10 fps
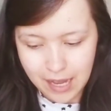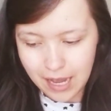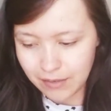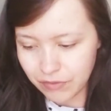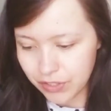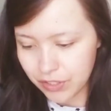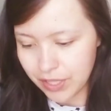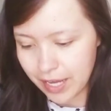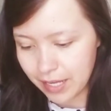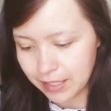After
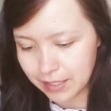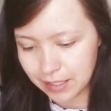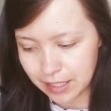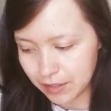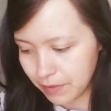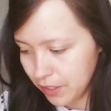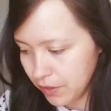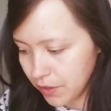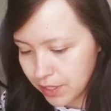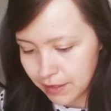that, guess what?
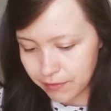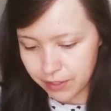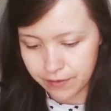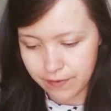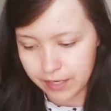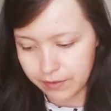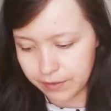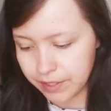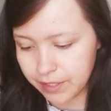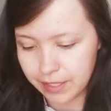You're all set for your
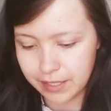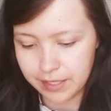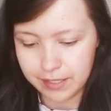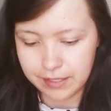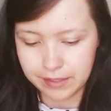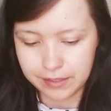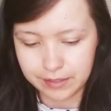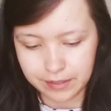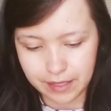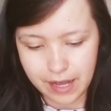finals.
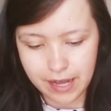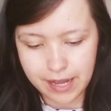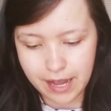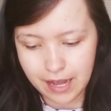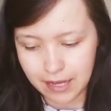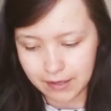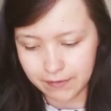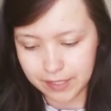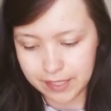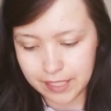I
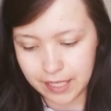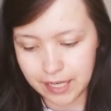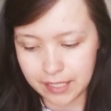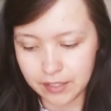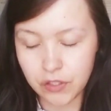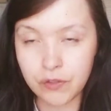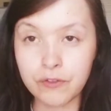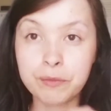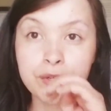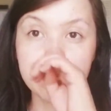have study guides. So
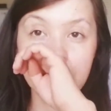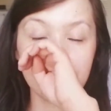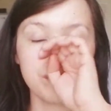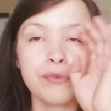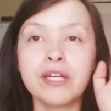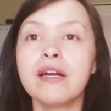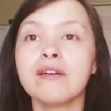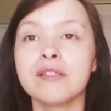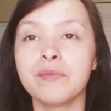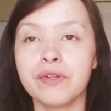for
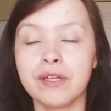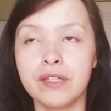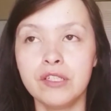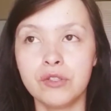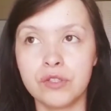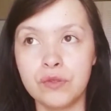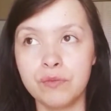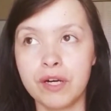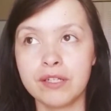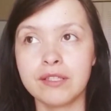pre-calc is broken into two
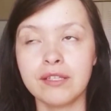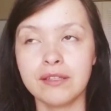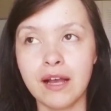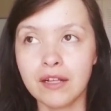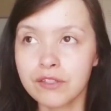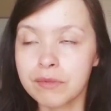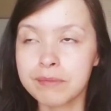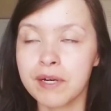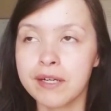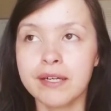parts, the algebra
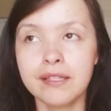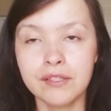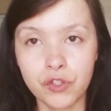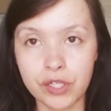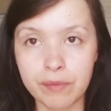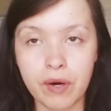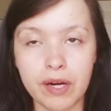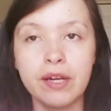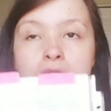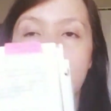part and the trig
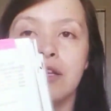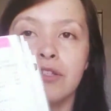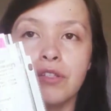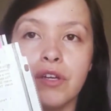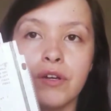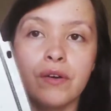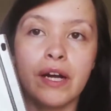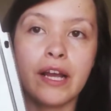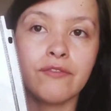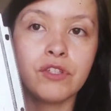part. So I
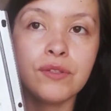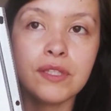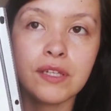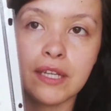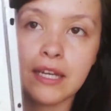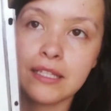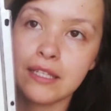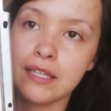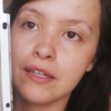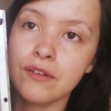have two study
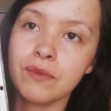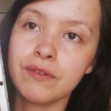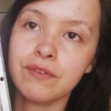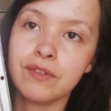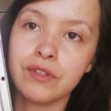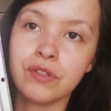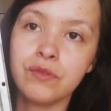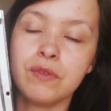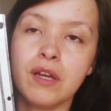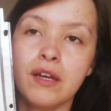guides here, one for the
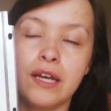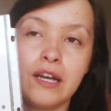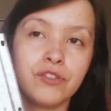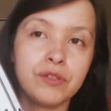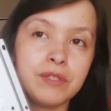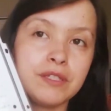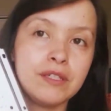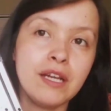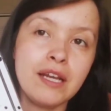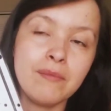algebra
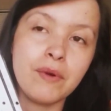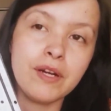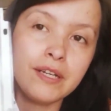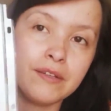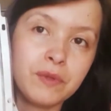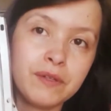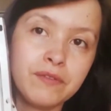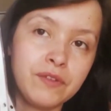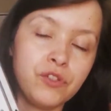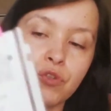part and one
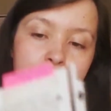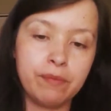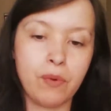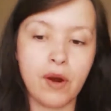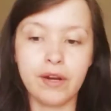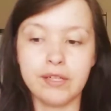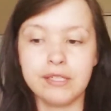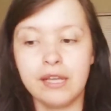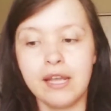for the trig part.